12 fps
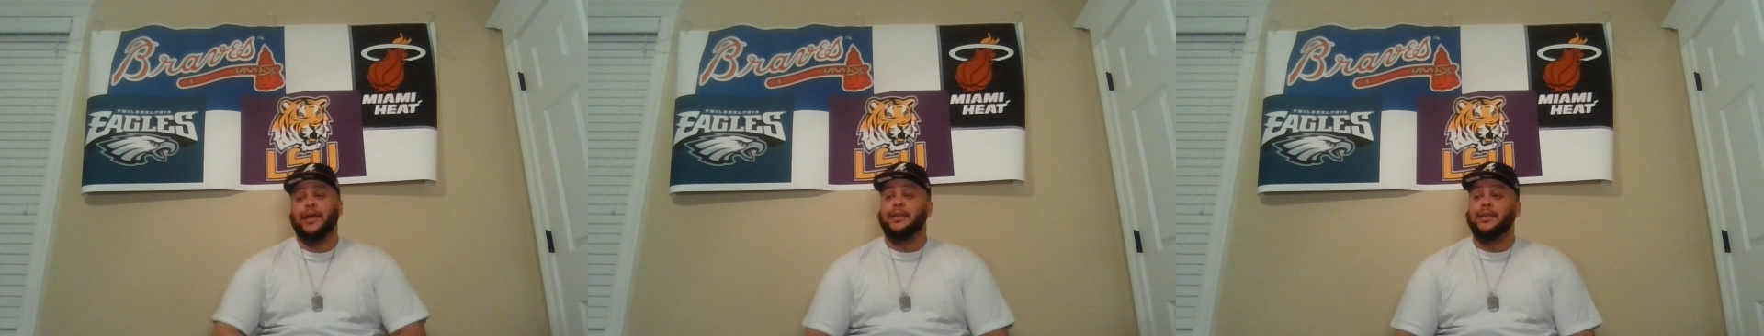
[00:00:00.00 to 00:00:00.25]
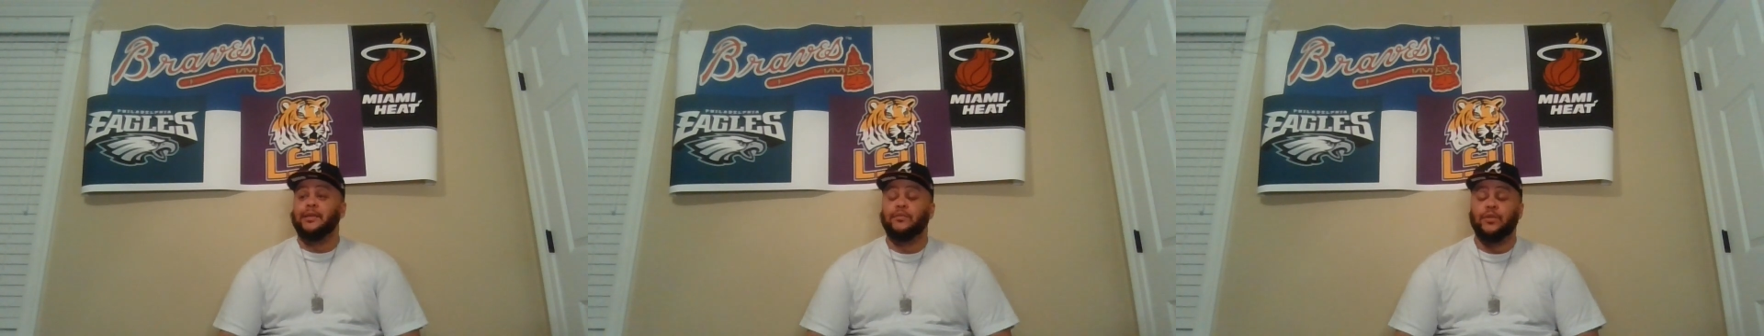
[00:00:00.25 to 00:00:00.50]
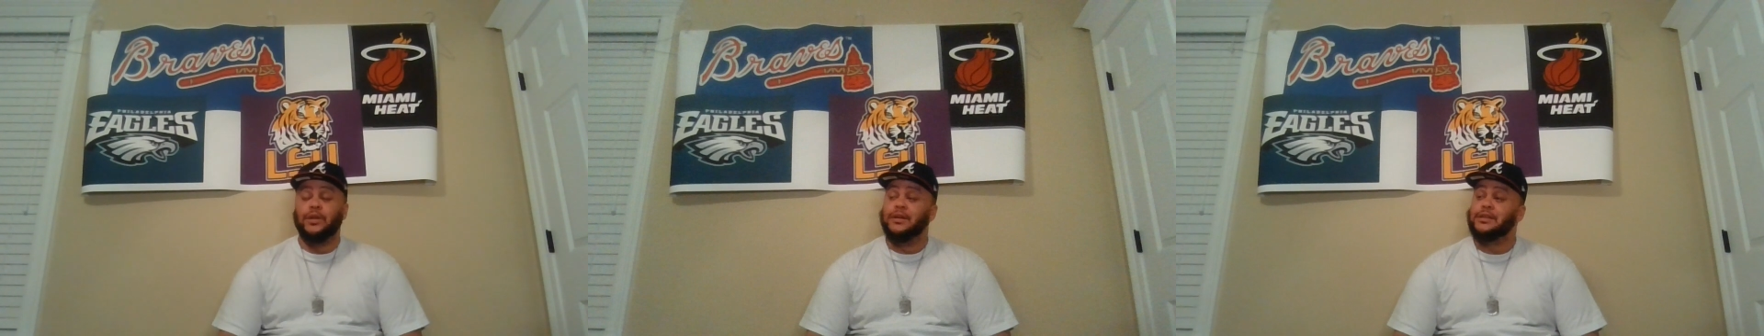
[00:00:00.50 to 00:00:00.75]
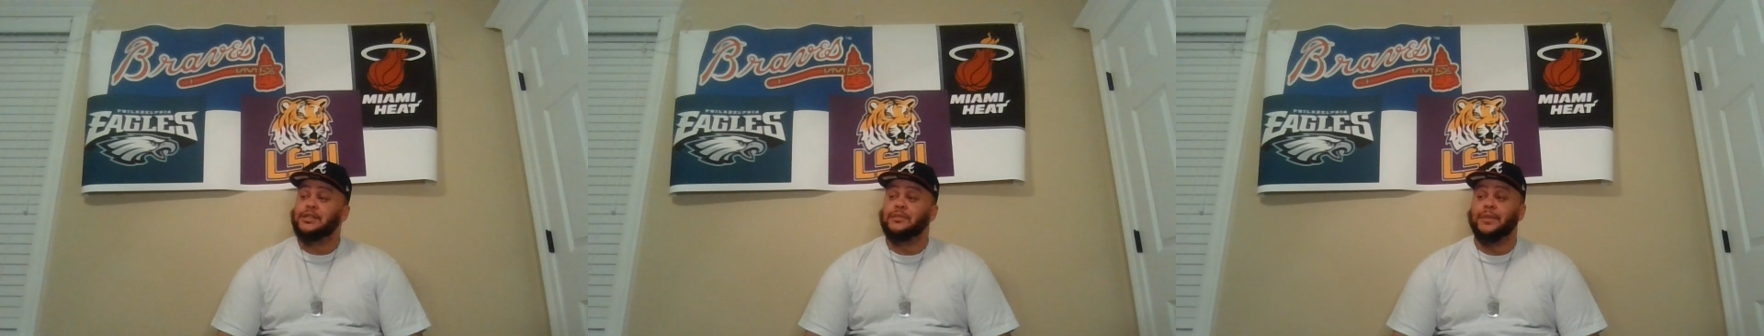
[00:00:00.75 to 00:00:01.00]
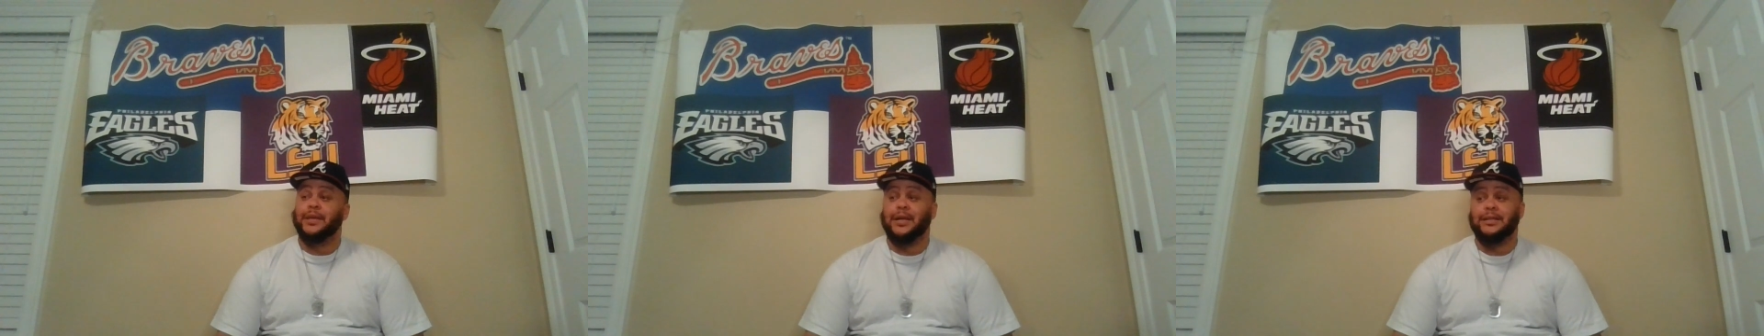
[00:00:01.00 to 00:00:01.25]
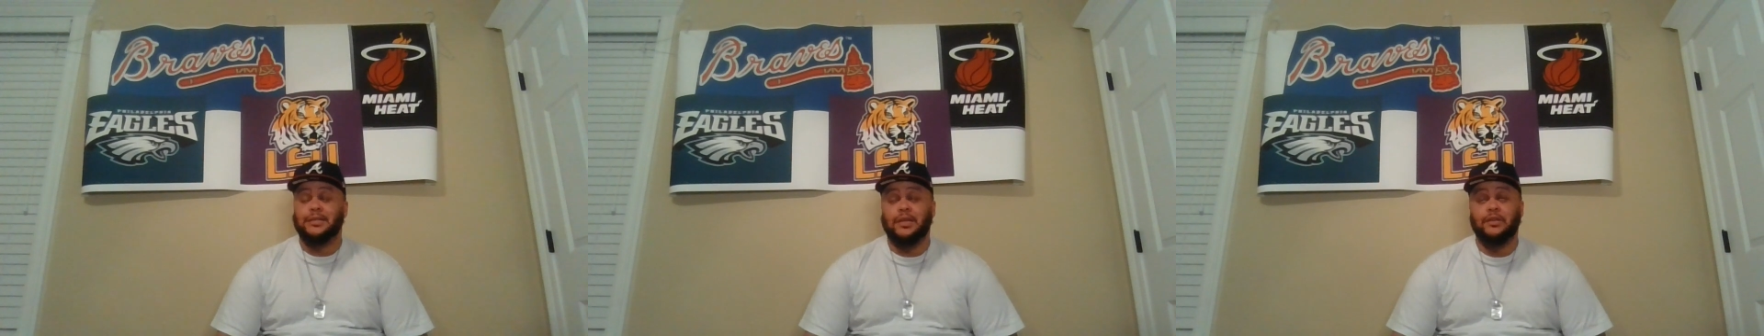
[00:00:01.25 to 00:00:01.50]
ninth, and Will Smith.
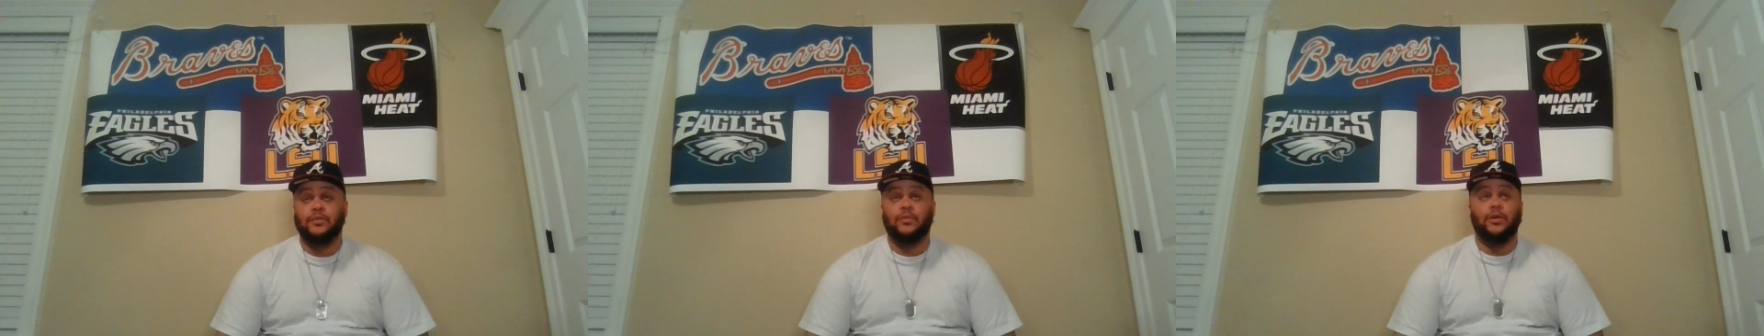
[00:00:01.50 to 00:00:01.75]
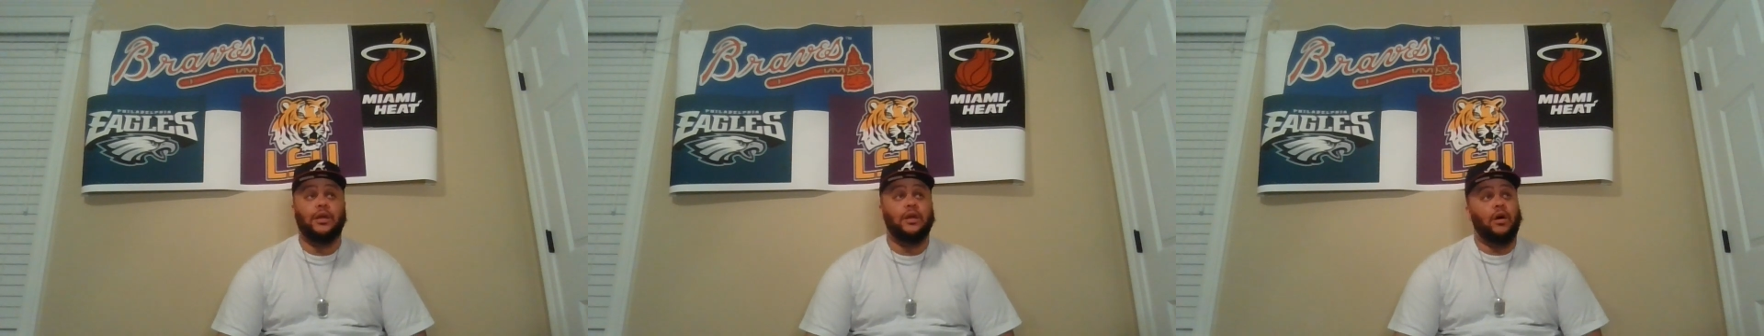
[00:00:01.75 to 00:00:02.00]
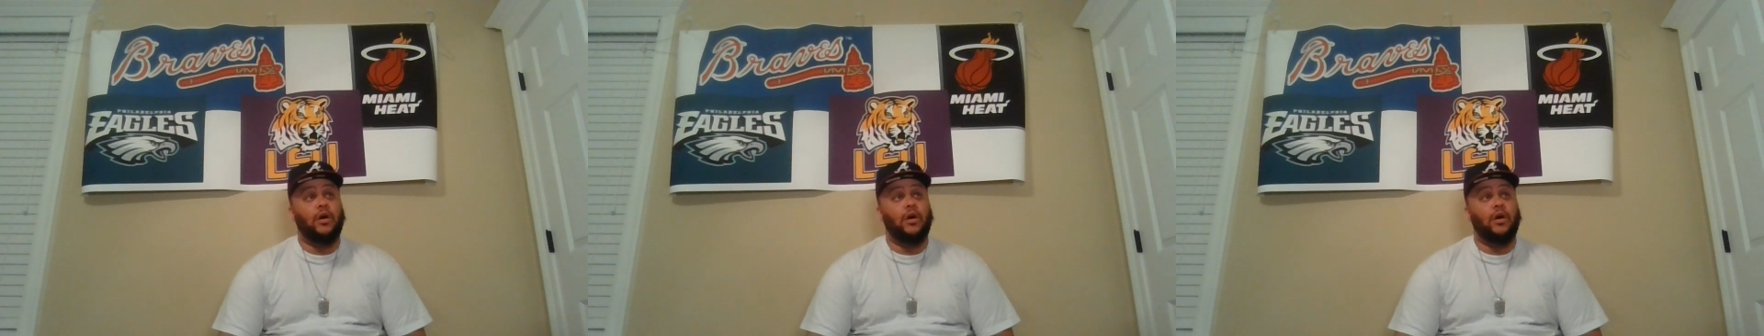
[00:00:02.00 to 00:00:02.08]
I tell you what,